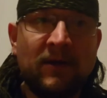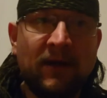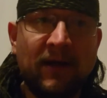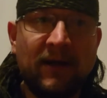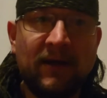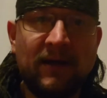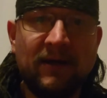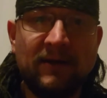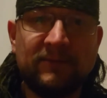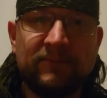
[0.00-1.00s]

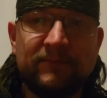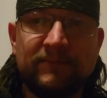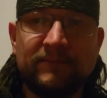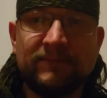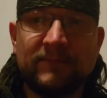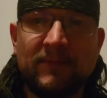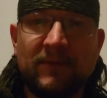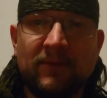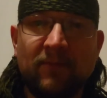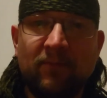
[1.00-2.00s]

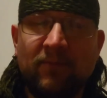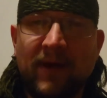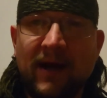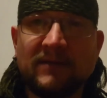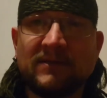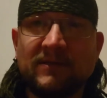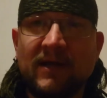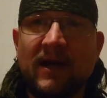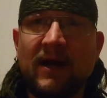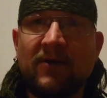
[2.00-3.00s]
But
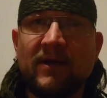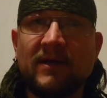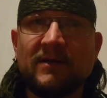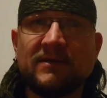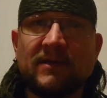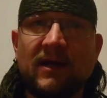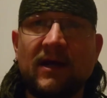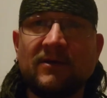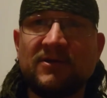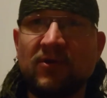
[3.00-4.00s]
there is
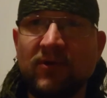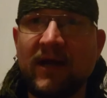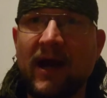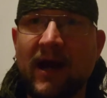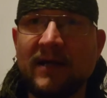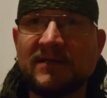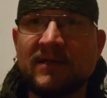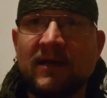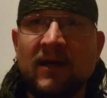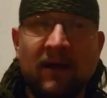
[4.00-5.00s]
two
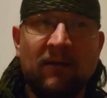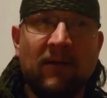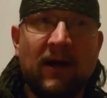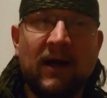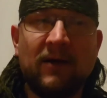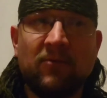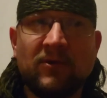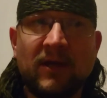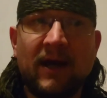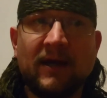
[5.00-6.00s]
guys I
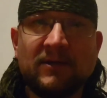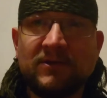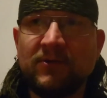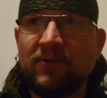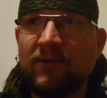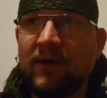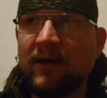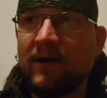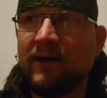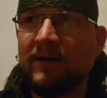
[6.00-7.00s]
would like
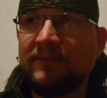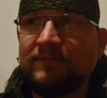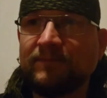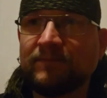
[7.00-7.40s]
to